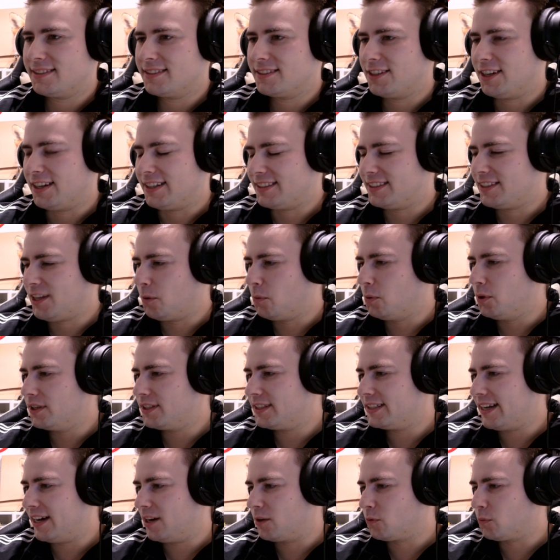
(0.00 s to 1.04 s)
nice. They
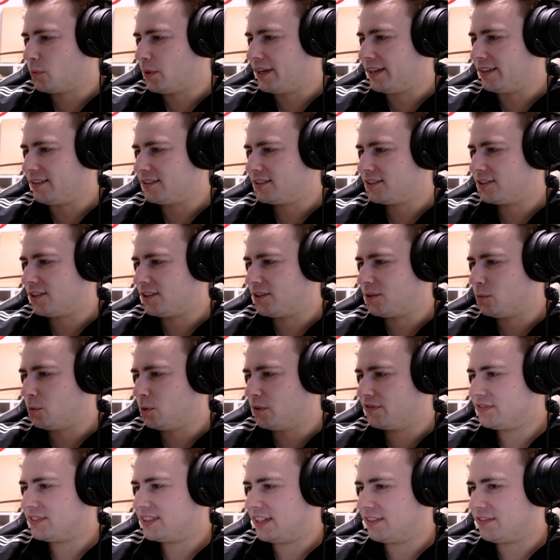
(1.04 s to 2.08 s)
weren't downwind, so the
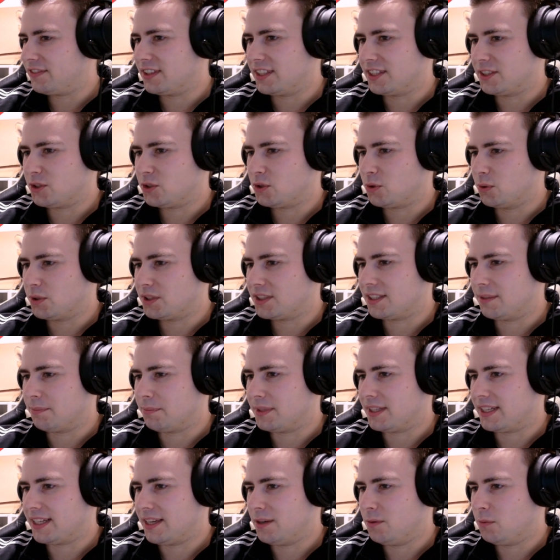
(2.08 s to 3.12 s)
wolf definitely saw
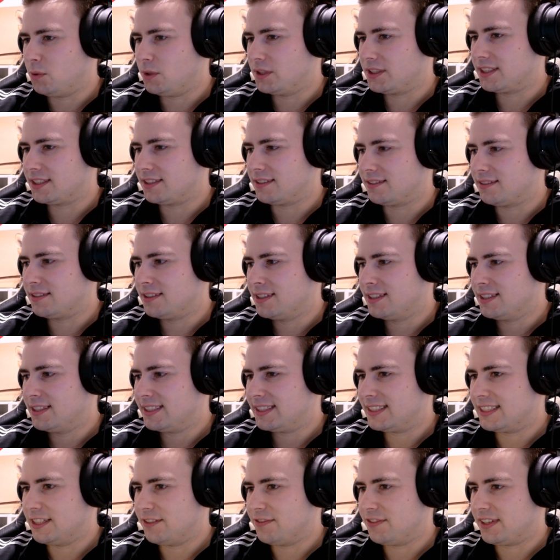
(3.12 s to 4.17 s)
something. It wasn't
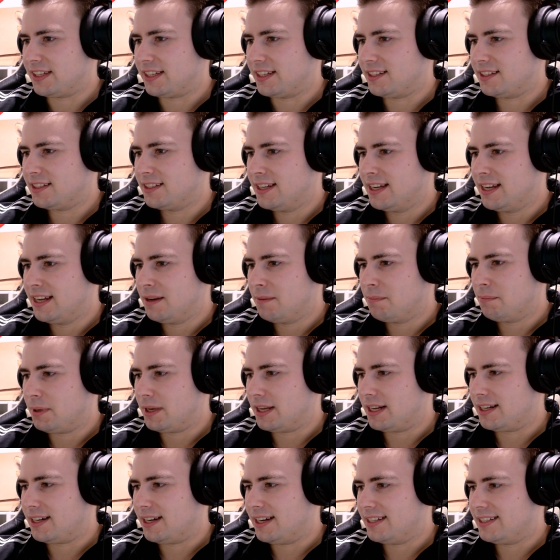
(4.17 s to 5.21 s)
sniffing it.
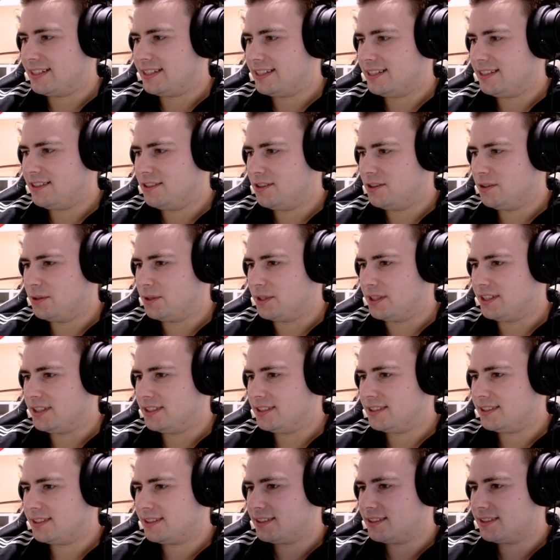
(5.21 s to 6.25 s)
But I did
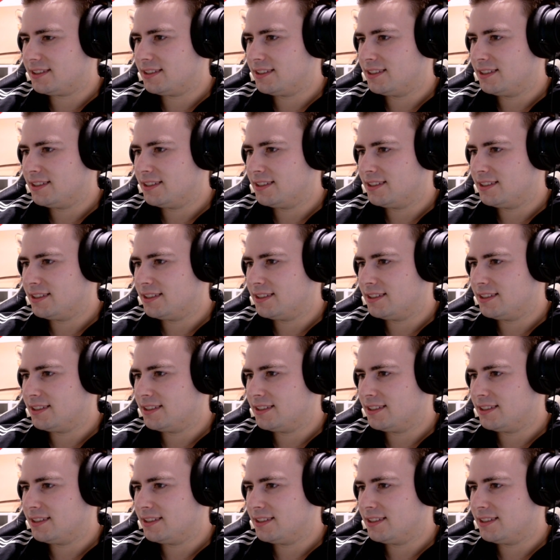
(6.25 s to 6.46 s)
notice